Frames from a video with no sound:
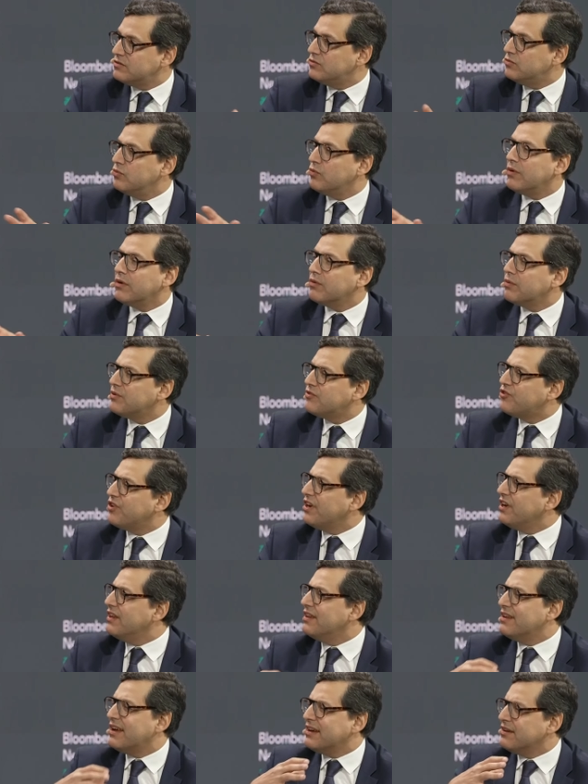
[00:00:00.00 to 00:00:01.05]
I
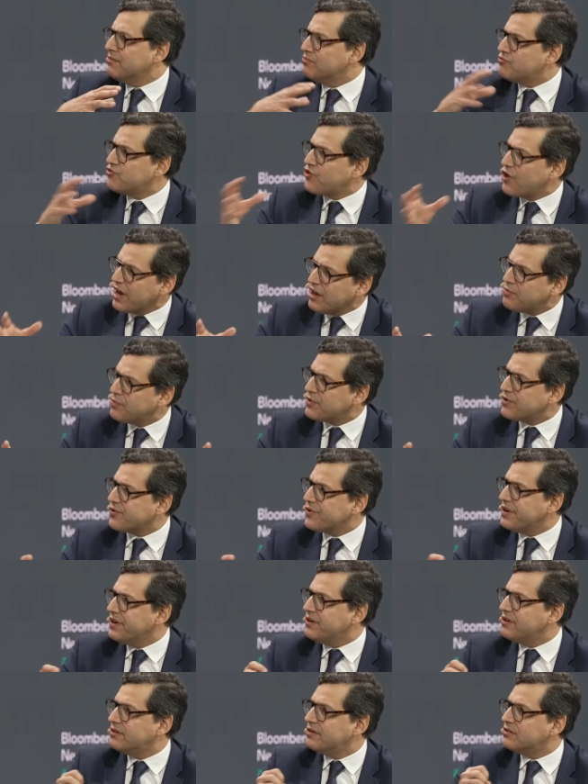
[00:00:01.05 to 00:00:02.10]
think trade
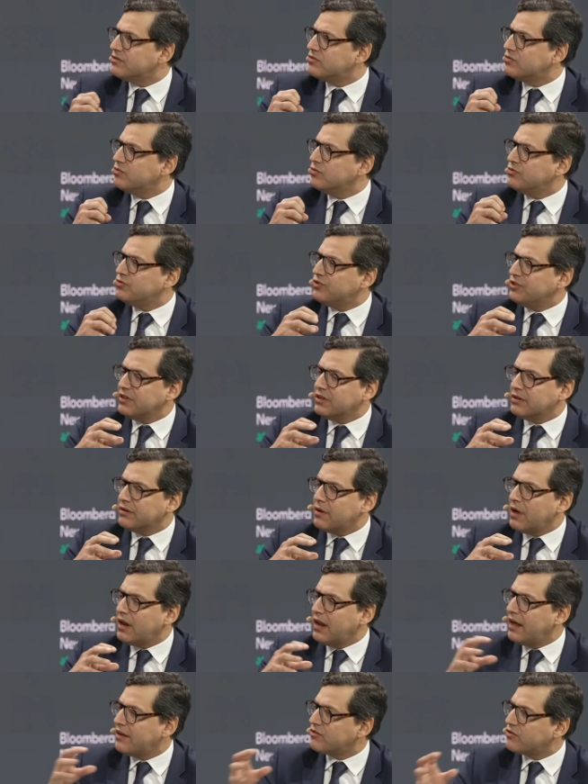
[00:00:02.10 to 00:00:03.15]
barriers, you see a
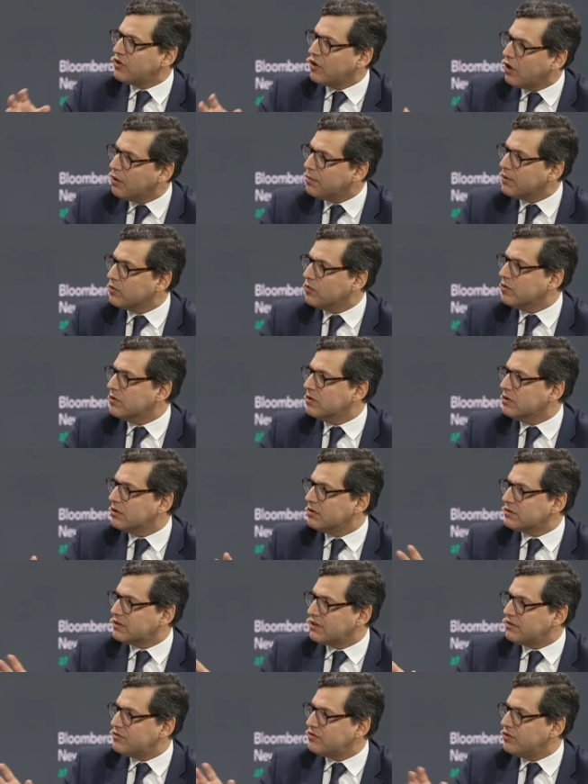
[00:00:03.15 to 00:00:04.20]
less global world.
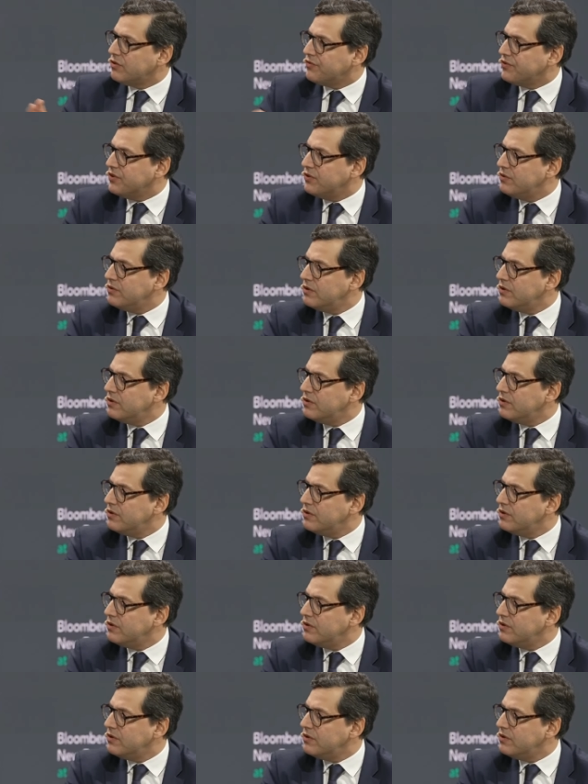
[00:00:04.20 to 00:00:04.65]
That's your view?